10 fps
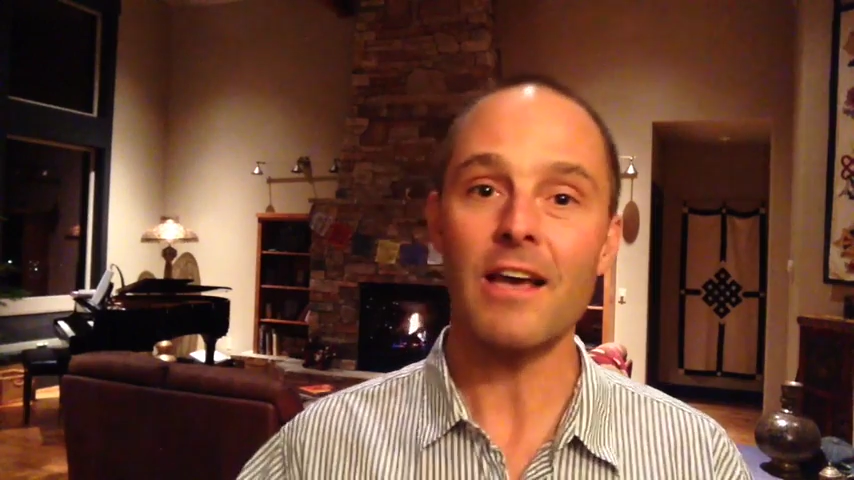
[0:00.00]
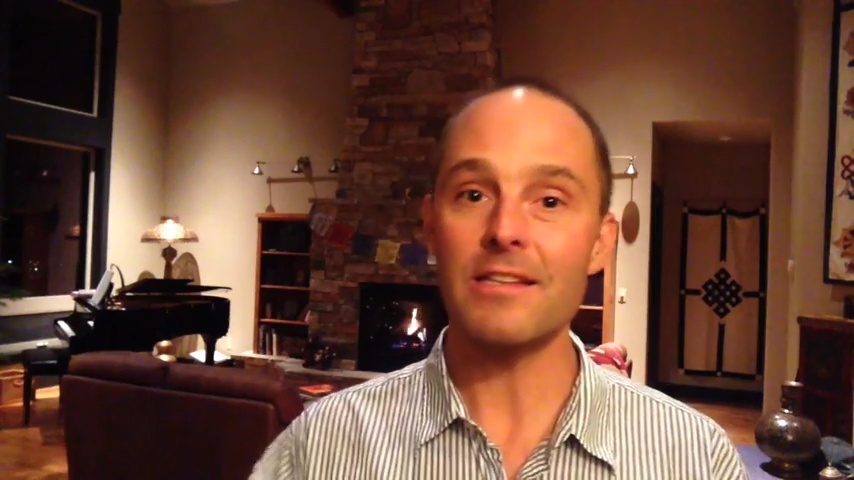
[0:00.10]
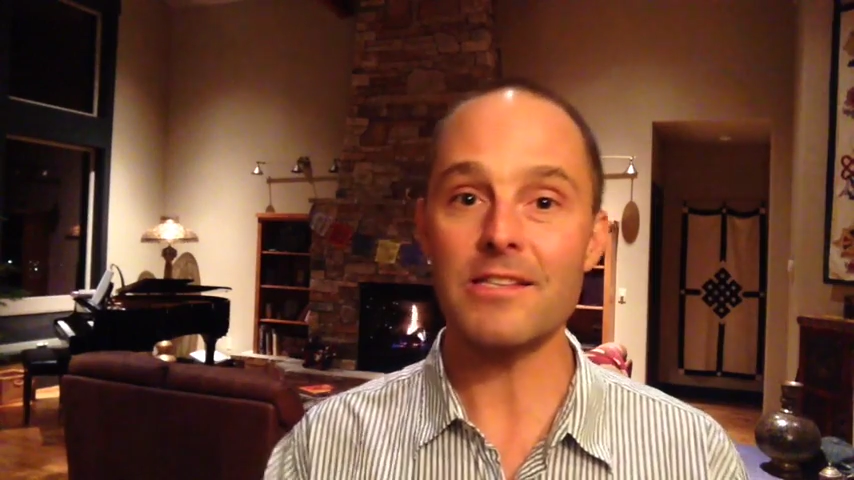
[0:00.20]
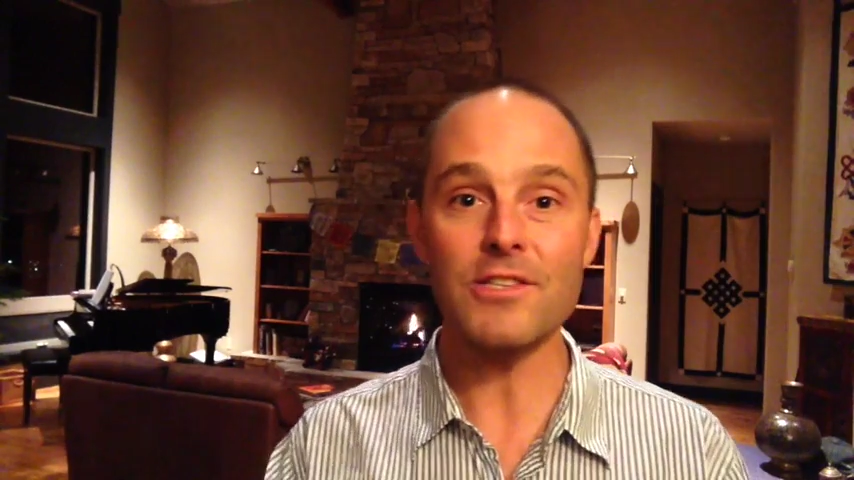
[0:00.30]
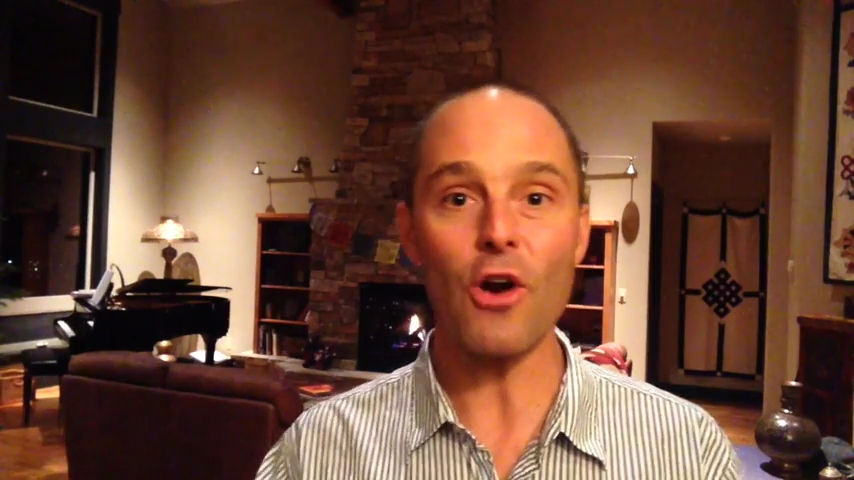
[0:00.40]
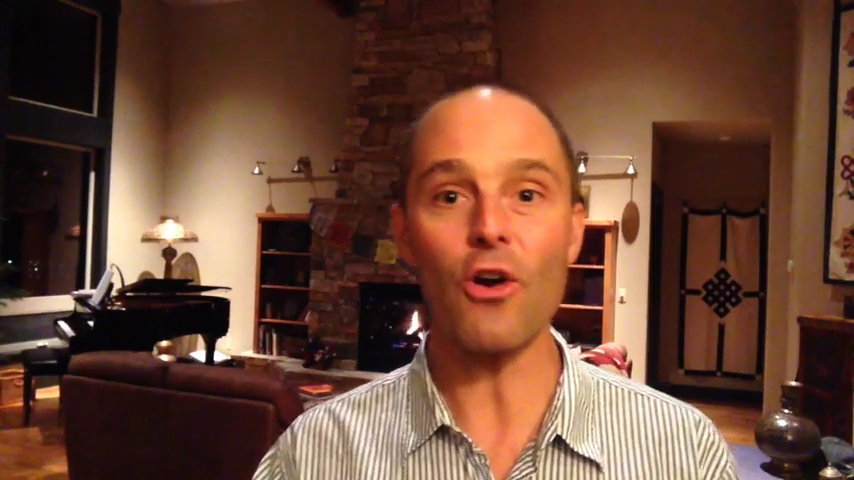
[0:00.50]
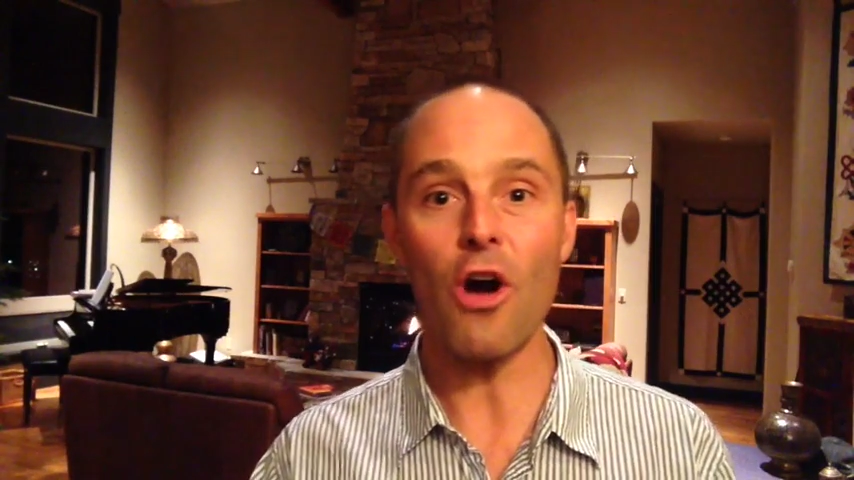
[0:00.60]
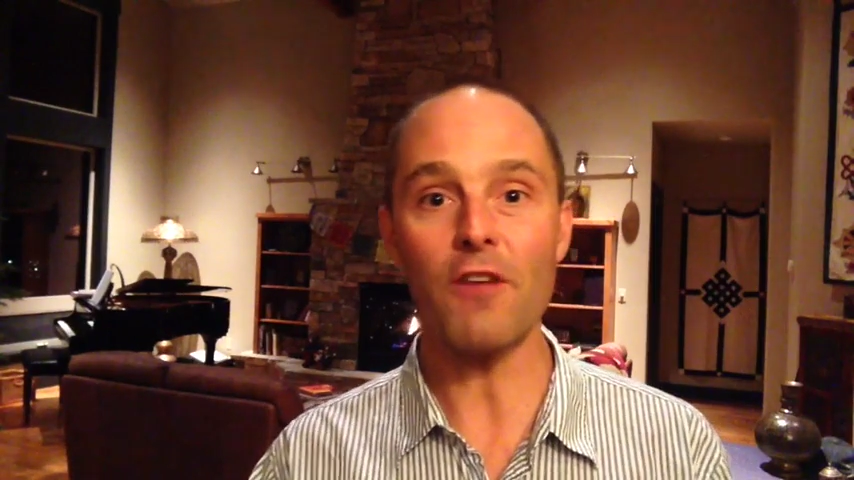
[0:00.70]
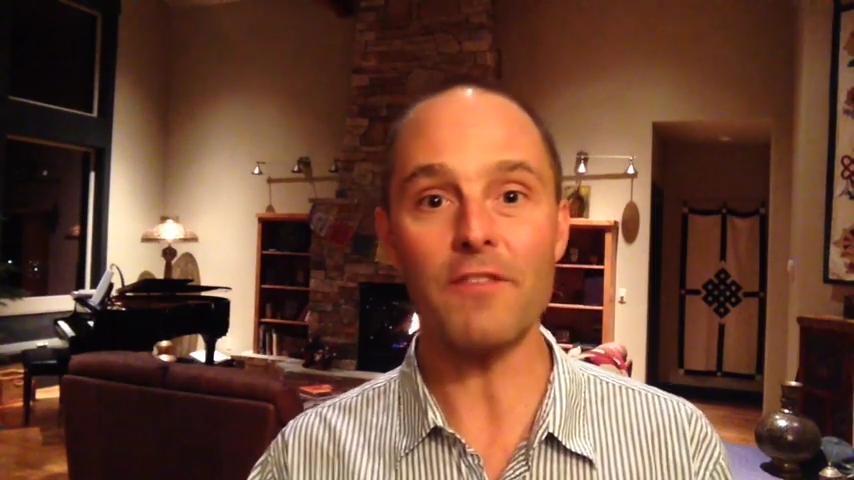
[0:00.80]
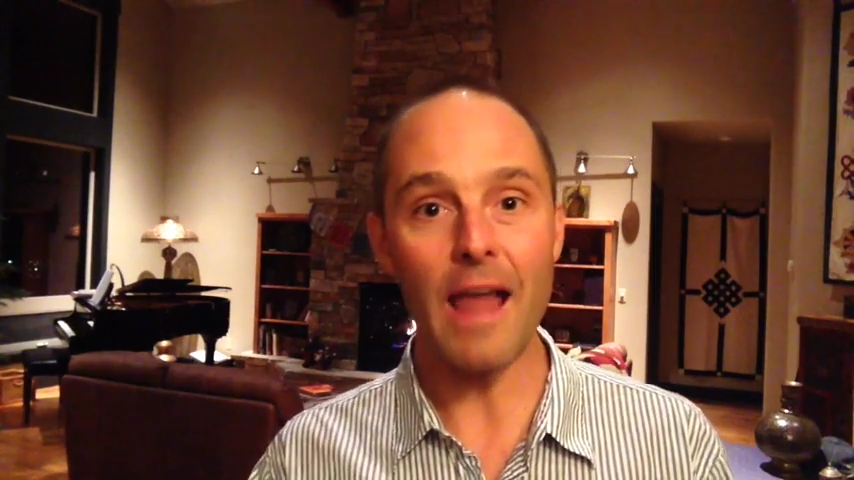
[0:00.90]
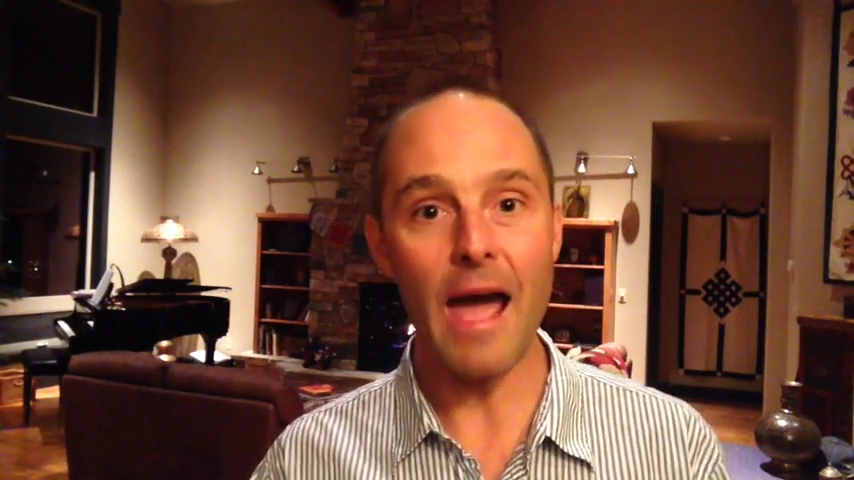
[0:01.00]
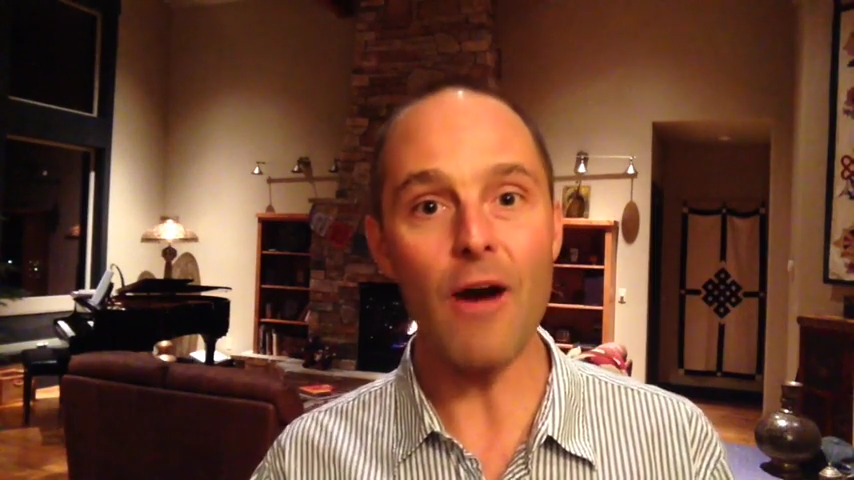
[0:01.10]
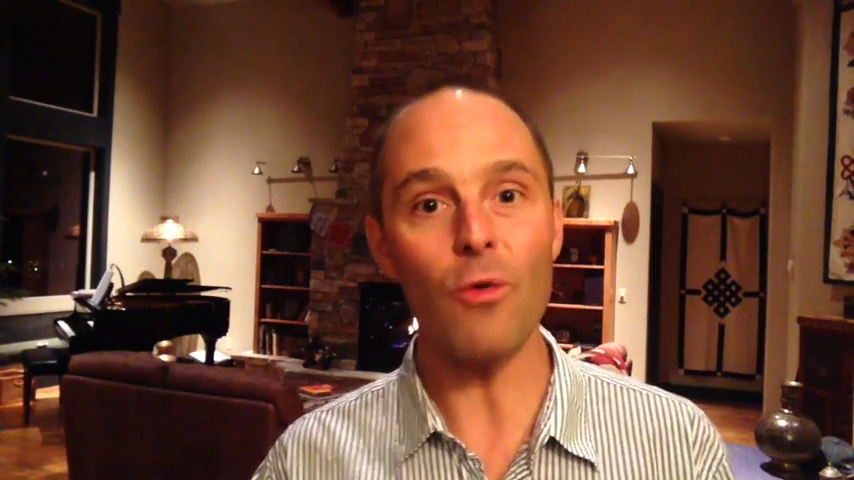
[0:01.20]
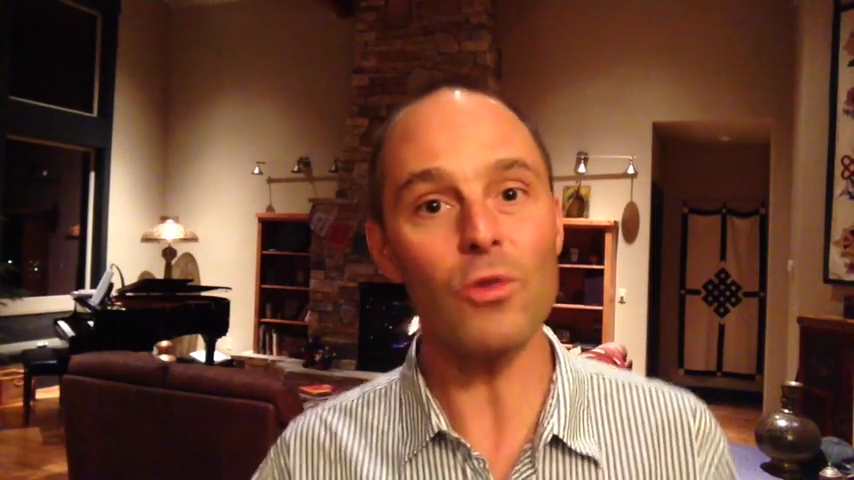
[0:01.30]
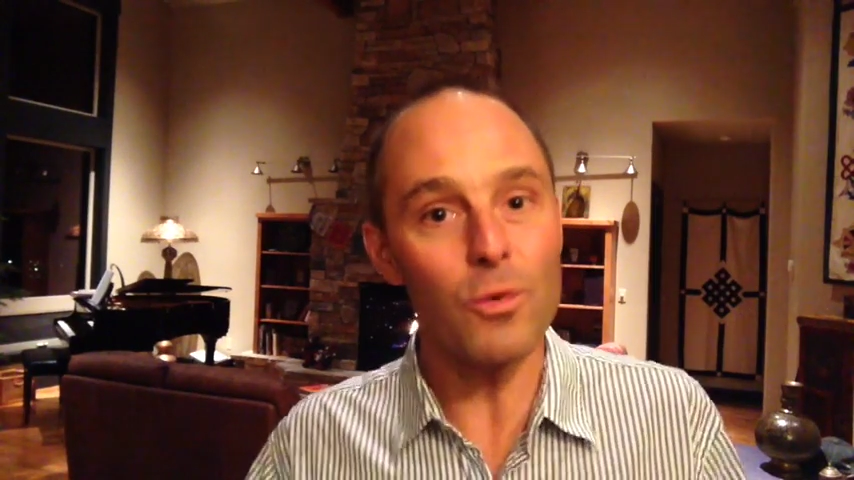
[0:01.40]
start off now.